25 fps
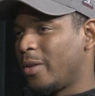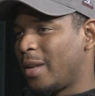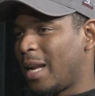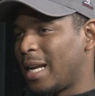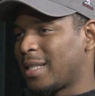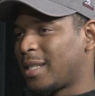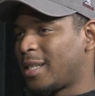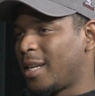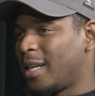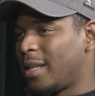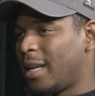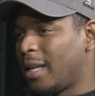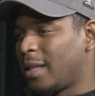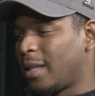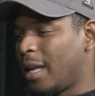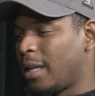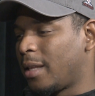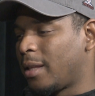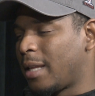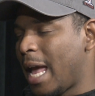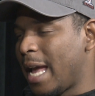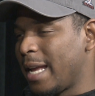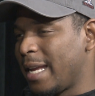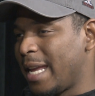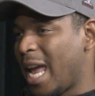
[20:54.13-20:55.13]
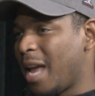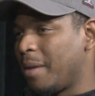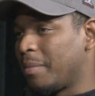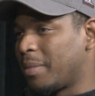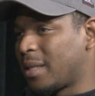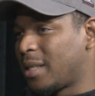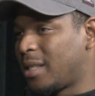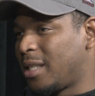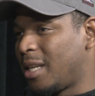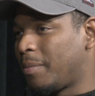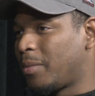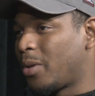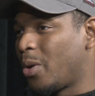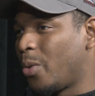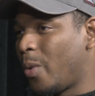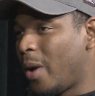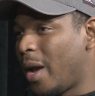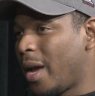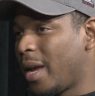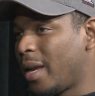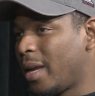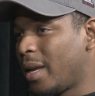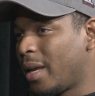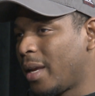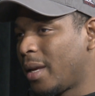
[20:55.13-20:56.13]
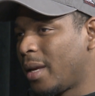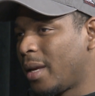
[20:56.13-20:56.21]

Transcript: not saying that game slipped away,